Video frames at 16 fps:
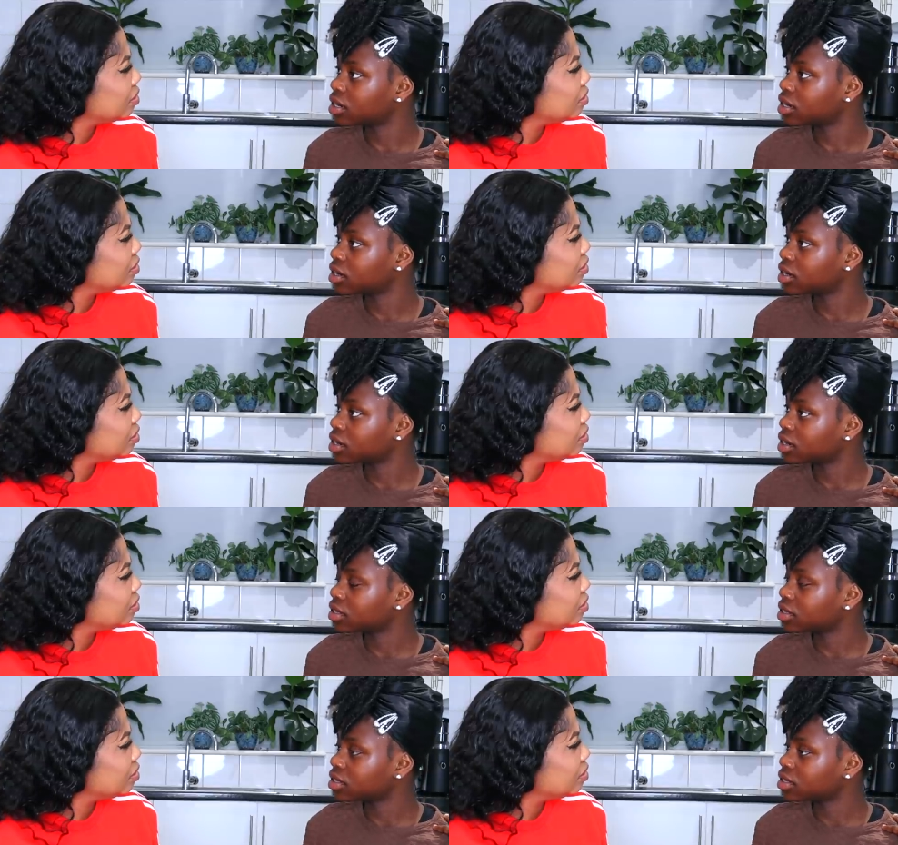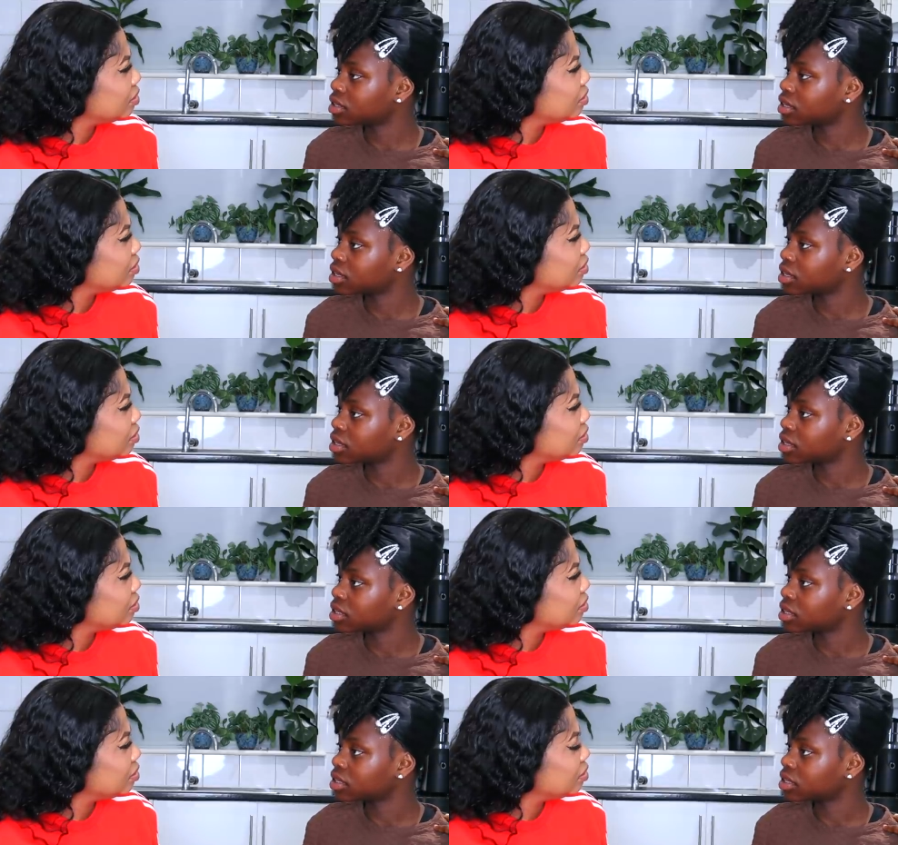
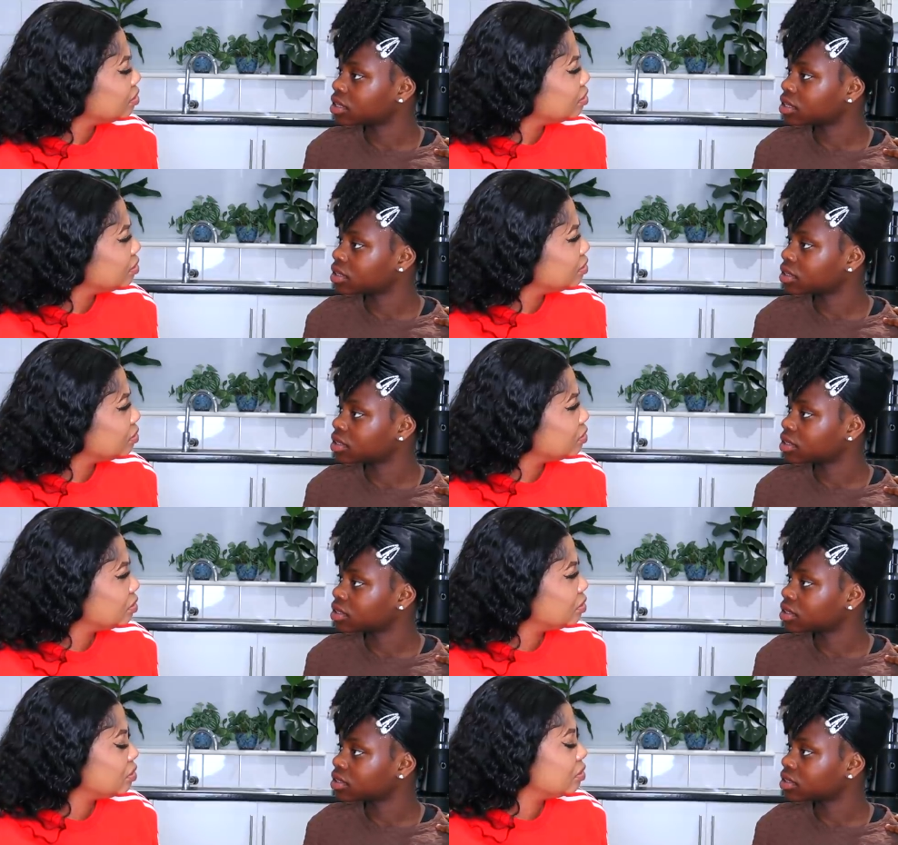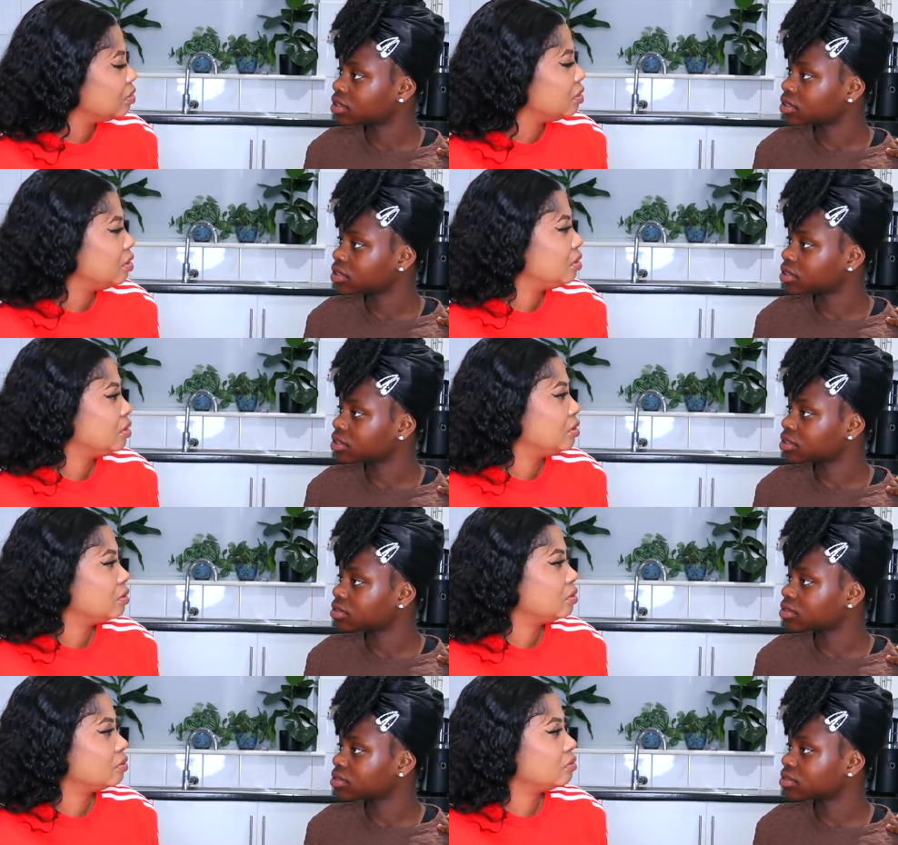
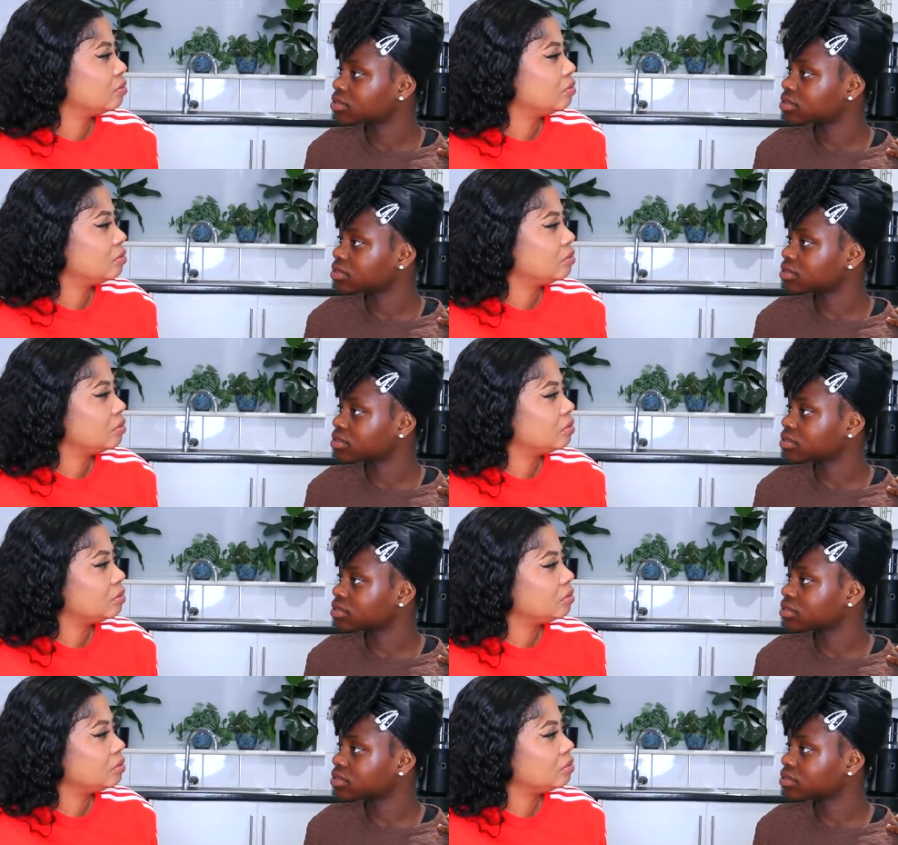Nobody speaks.